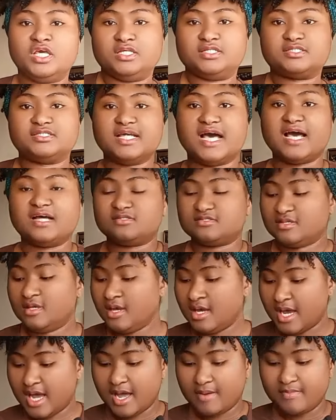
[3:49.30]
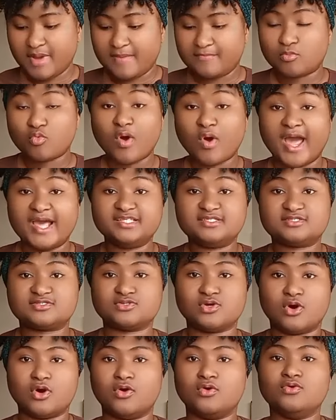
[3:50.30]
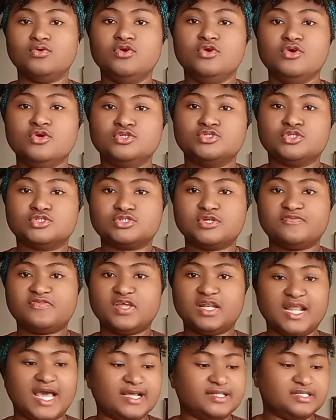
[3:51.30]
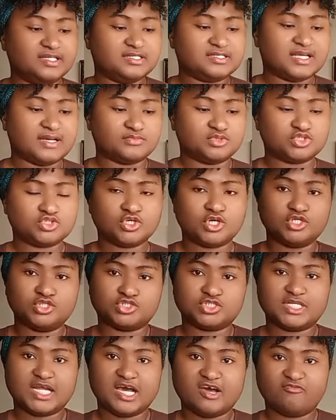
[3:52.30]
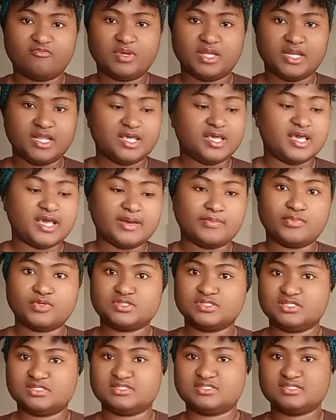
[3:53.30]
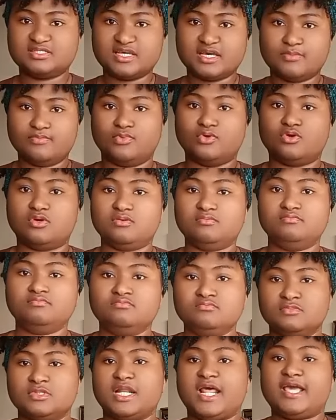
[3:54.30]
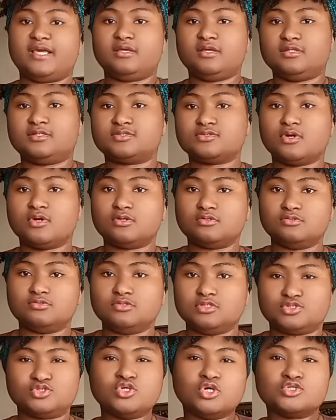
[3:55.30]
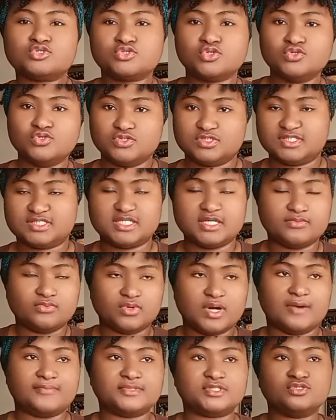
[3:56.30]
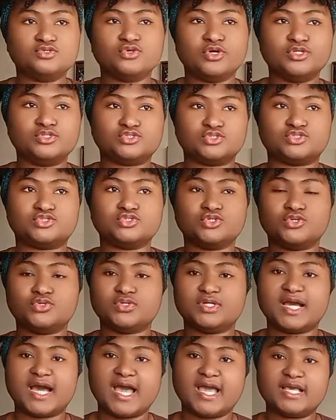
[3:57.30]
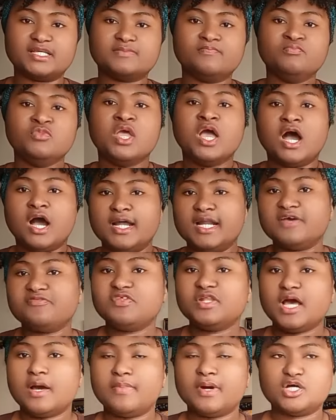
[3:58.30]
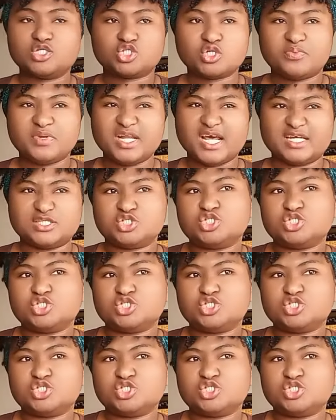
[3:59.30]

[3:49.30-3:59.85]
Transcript: is that I'm quite tall, so something like this, I'm sure it should have been here, but it's here, but like it's not so noticeable. I'm still going to show you guys. Another thing about shopping